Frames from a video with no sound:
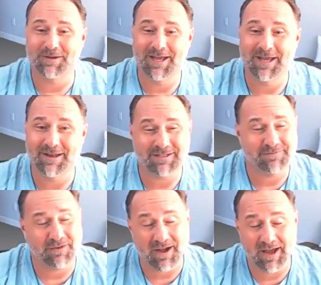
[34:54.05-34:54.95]
And that's
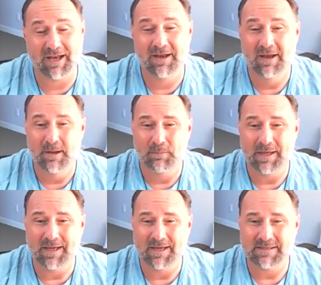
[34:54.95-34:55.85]
fine
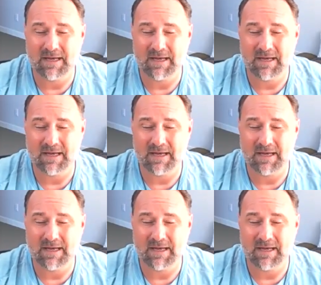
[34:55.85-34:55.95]
because